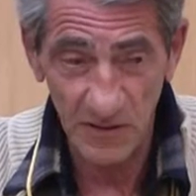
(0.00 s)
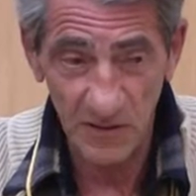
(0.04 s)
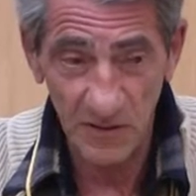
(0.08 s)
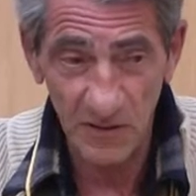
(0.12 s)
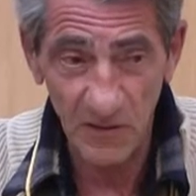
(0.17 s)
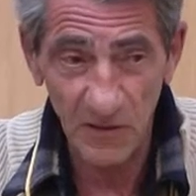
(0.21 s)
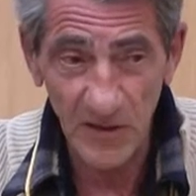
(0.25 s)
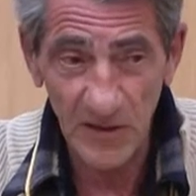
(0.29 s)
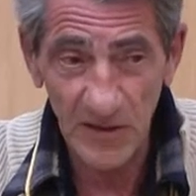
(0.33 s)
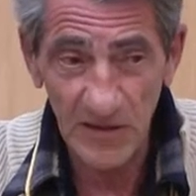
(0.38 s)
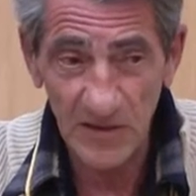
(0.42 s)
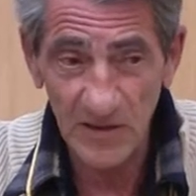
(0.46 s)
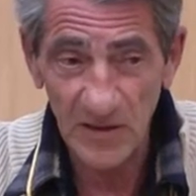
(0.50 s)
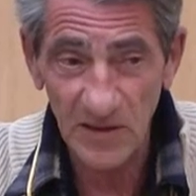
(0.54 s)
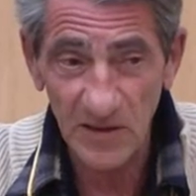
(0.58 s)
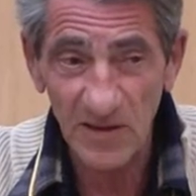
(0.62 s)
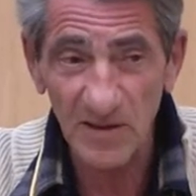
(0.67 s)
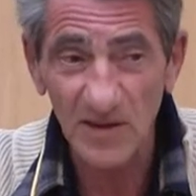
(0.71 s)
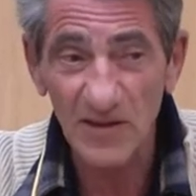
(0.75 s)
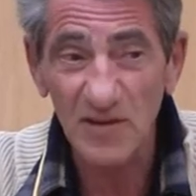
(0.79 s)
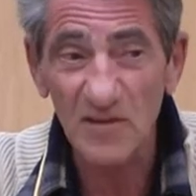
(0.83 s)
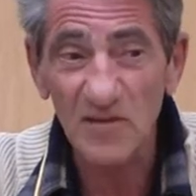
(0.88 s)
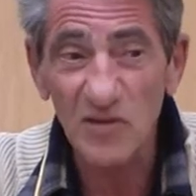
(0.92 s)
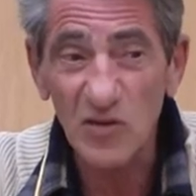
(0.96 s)
you need
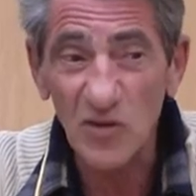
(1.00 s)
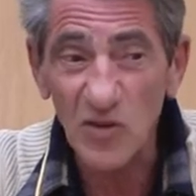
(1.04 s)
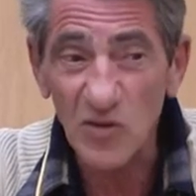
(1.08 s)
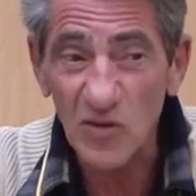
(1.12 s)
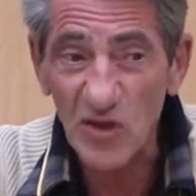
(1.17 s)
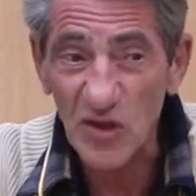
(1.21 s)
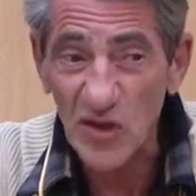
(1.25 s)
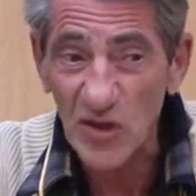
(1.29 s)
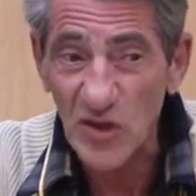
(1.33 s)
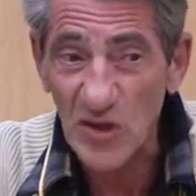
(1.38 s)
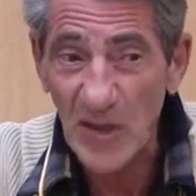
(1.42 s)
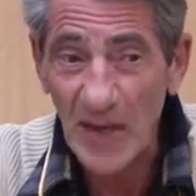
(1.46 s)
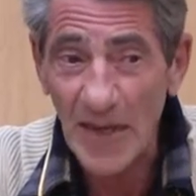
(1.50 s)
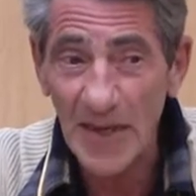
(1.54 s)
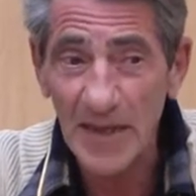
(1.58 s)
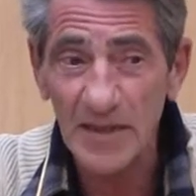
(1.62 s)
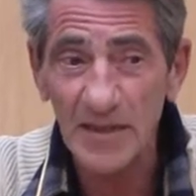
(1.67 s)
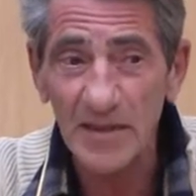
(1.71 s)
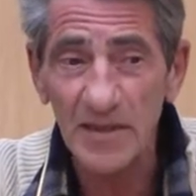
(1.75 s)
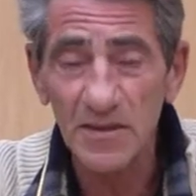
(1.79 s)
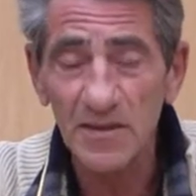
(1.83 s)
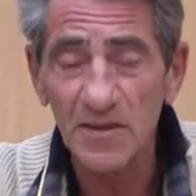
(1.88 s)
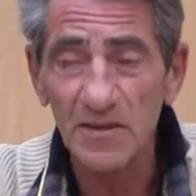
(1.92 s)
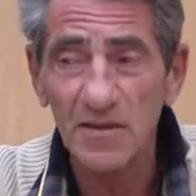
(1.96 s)
to design
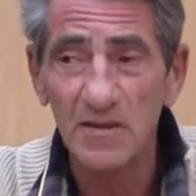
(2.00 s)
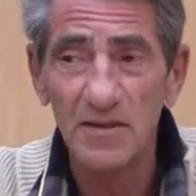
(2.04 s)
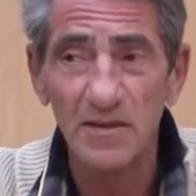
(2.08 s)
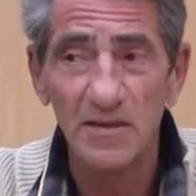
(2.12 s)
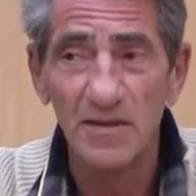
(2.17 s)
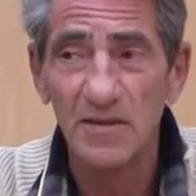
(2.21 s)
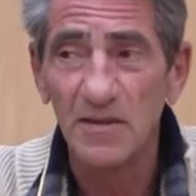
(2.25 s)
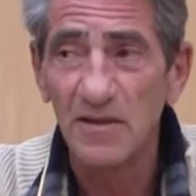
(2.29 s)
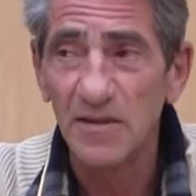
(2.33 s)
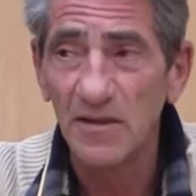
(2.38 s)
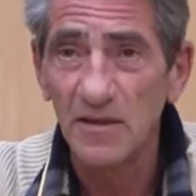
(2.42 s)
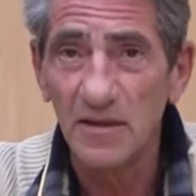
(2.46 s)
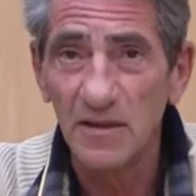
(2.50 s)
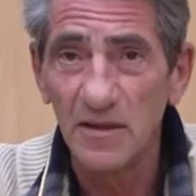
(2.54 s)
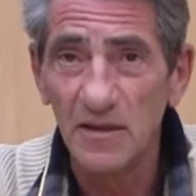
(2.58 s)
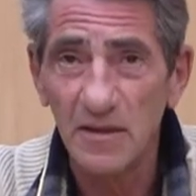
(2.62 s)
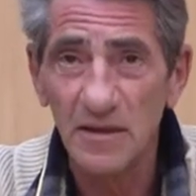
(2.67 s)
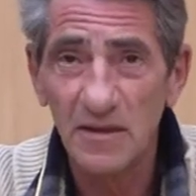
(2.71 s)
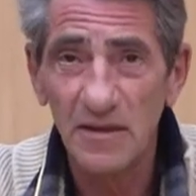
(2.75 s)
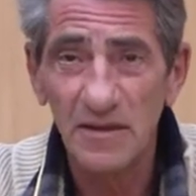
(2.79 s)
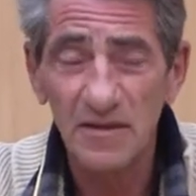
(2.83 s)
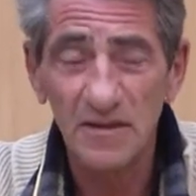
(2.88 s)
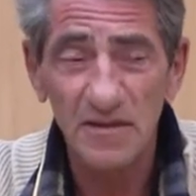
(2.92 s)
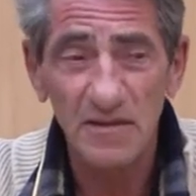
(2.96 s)
it,
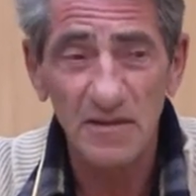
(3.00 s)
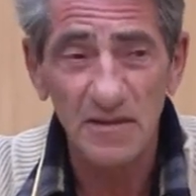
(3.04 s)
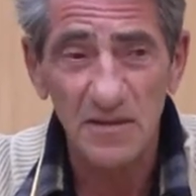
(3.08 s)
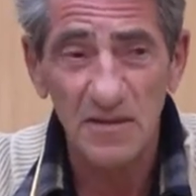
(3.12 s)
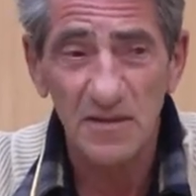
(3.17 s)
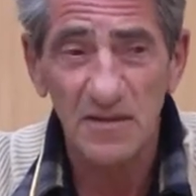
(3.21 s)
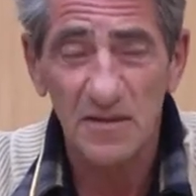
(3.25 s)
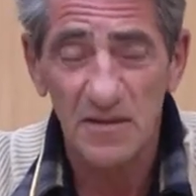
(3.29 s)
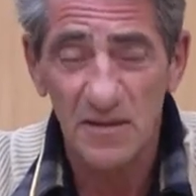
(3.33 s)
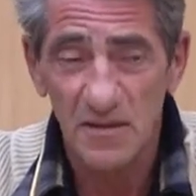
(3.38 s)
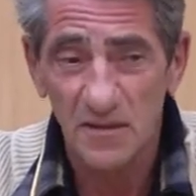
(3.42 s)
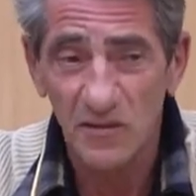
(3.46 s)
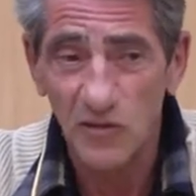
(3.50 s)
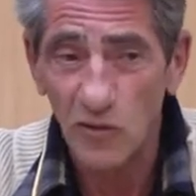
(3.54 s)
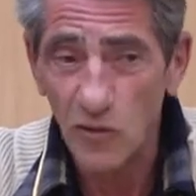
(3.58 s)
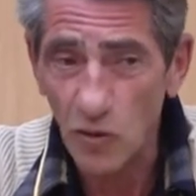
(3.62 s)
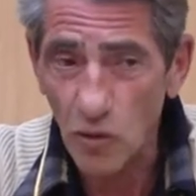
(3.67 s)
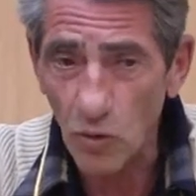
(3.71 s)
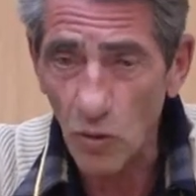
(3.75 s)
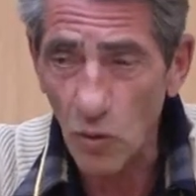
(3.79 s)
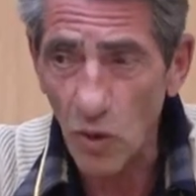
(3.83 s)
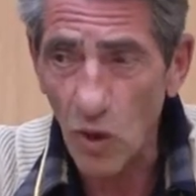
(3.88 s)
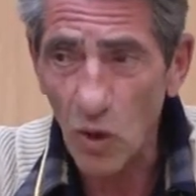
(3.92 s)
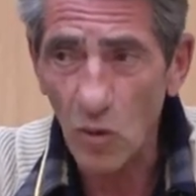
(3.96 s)
to
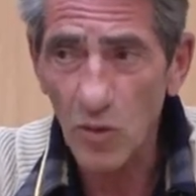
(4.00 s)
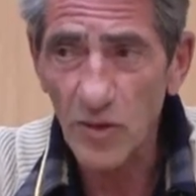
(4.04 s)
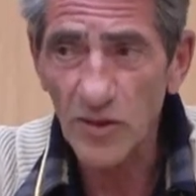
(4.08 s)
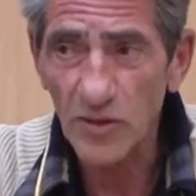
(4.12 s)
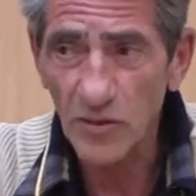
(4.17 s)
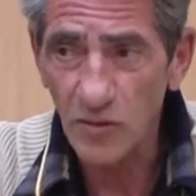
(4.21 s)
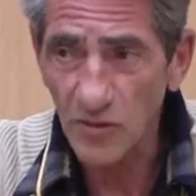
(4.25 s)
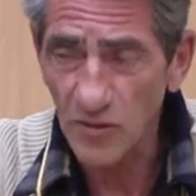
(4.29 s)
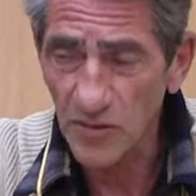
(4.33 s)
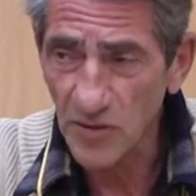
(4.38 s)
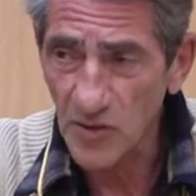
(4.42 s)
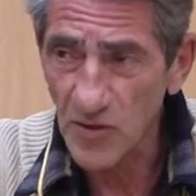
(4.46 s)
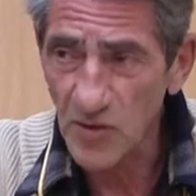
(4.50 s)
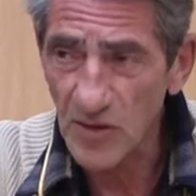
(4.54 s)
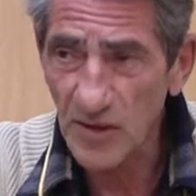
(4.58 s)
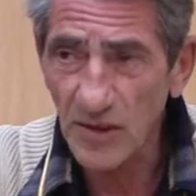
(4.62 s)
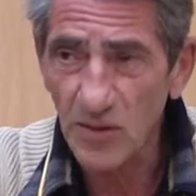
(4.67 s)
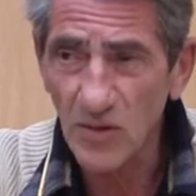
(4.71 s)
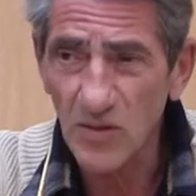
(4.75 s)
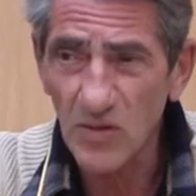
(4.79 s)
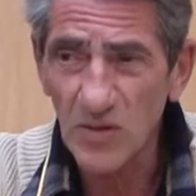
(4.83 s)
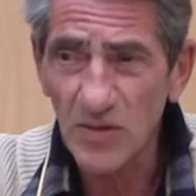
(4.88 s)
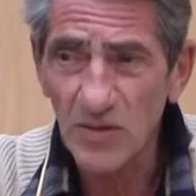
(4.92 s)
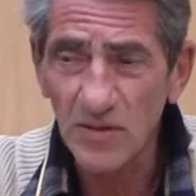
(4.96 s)
draw it on the
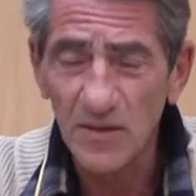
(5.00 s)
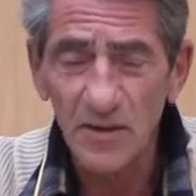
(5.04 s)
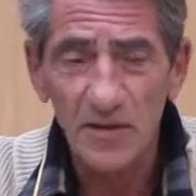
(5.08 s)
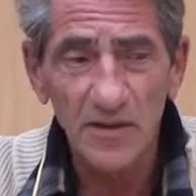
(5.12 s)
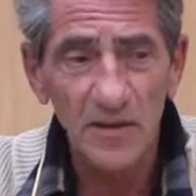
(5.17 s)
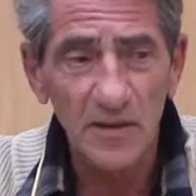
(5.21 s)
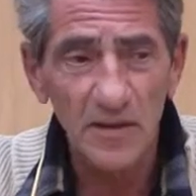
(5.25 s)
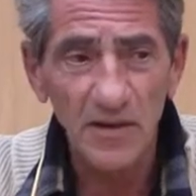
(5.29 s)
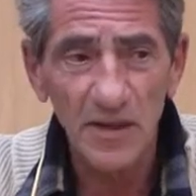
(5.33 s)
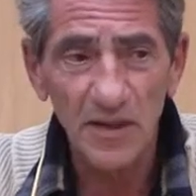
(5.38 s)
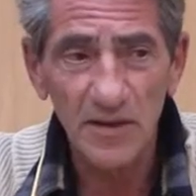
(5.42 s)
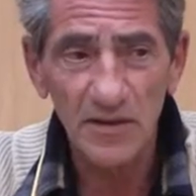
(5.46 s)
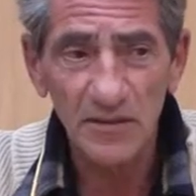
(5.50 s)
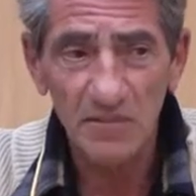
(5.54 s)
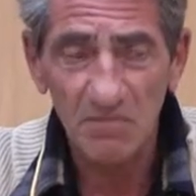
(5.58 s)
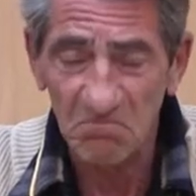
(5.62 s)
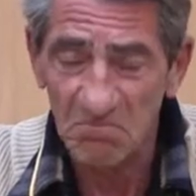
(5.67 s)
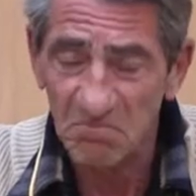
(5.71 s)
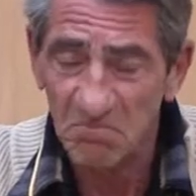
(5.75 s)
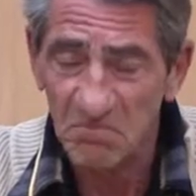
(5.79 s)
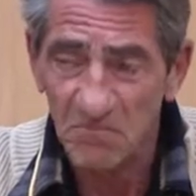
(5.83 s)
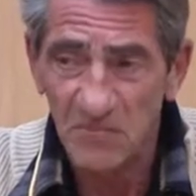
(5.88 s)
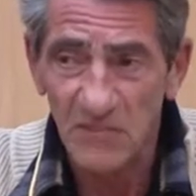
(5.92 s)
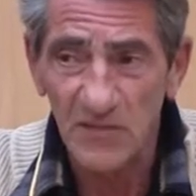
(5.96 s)
stone, and
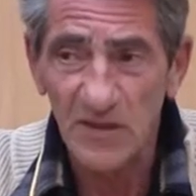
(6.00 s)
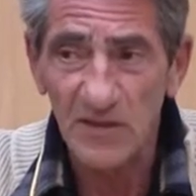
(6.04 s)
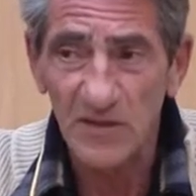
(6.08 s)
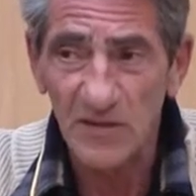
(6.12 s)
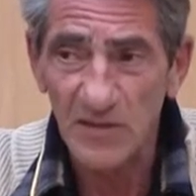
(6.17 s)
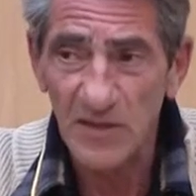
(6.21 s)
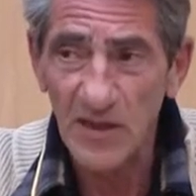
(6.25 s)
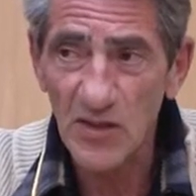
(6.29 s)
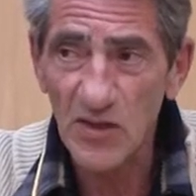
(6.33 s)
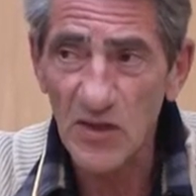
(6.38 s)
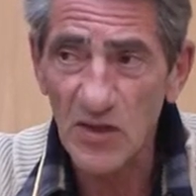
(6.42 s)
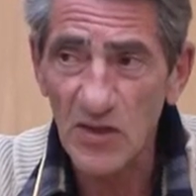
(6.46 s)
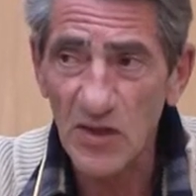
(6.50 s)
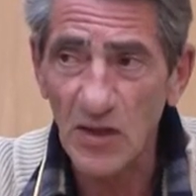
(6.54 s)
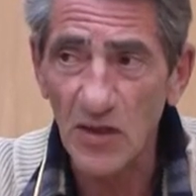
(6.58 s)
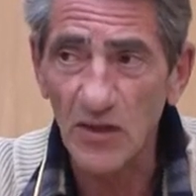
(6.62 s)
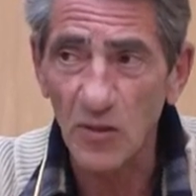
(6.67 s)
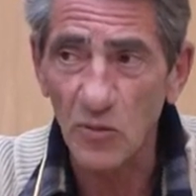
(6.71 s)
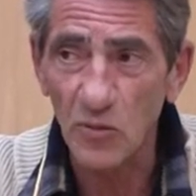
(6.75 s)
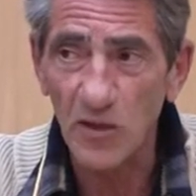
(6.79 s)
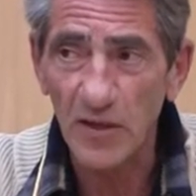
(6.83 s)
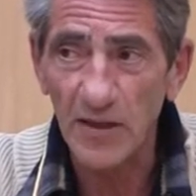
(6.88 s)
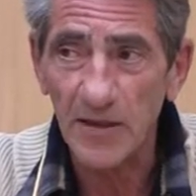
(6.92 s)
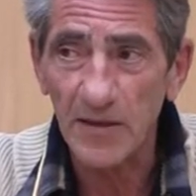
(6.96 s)
that's the other
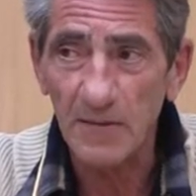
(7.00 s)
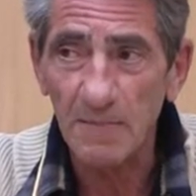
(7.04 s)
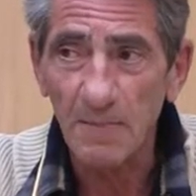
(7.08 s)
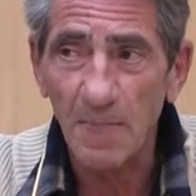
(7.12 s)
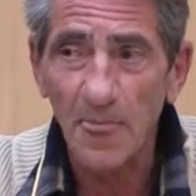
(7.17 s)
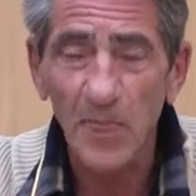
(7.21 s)
way.